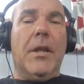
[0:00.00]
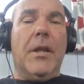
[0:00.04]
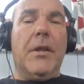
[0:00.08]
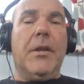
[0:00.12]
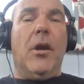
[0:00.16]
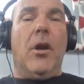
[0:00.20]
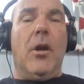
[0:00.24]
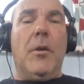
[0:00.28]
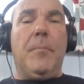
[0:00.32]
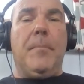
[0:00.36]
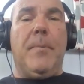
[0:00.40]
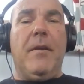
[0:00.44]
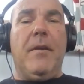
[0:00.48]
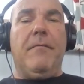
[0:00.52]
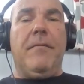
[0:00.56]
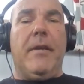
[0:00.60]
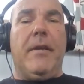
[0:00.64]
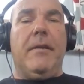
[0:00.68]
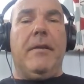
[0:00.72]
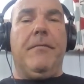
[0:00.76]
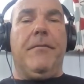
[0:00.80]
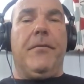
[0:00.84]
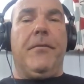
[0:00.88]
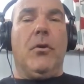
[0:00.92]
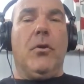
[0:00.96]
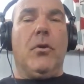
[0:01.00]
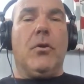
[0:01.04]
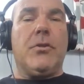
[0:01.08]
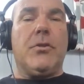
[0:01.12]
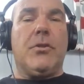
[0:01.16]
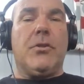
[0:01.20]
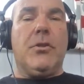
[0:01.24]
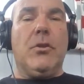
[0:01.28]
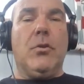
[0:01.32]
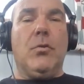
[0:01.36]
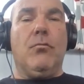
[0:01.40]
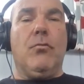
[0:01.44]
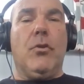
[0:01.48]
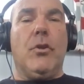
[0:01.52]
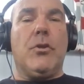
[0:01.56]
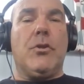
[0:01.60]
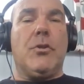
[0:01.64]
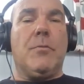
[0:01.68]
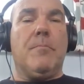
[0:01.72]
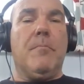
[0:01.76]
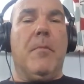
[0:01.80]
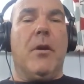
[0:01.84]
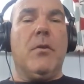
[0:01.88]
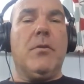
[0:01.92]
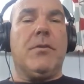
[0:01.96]
The IPv4 still
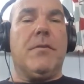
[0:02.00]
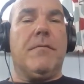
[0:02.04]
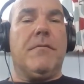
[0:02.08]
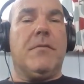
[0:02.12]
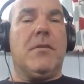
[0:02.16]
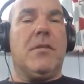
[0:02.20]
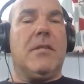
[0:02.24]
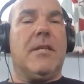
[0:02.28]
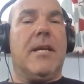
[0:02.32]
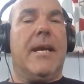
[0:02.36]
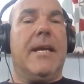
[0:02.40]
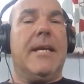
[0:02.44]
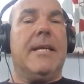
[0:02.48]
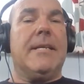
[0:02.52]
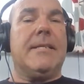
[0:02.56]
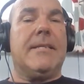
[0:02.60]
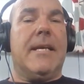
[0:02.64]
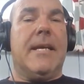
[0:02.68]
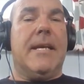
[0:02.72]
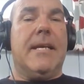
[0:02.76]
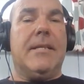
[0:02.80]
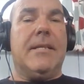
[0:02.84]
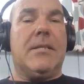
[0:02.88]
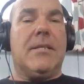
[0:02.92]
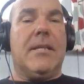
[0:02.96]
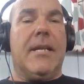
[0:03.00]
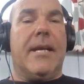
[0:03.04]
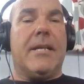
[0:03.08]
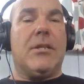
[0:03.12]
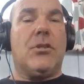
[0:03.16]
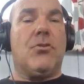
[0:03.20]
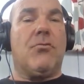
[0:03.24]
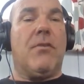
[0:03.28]
routes most of today's internet